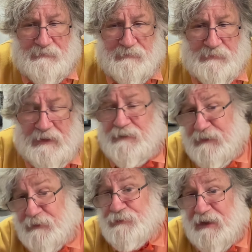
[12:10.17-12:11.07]

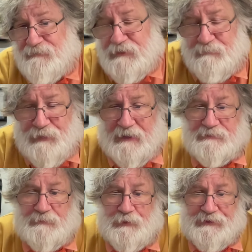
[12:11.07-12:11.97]
that could have an
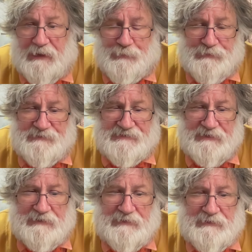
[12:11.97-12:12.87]
impact on what happens,
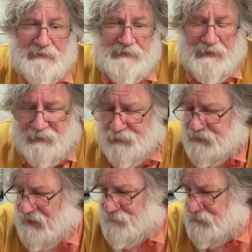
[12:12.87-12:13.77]
on
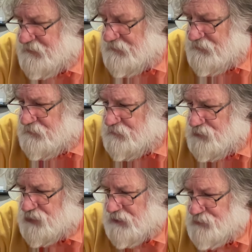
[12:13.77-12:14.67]
how the
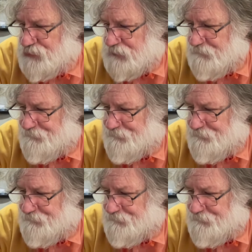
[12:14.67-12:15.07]
judge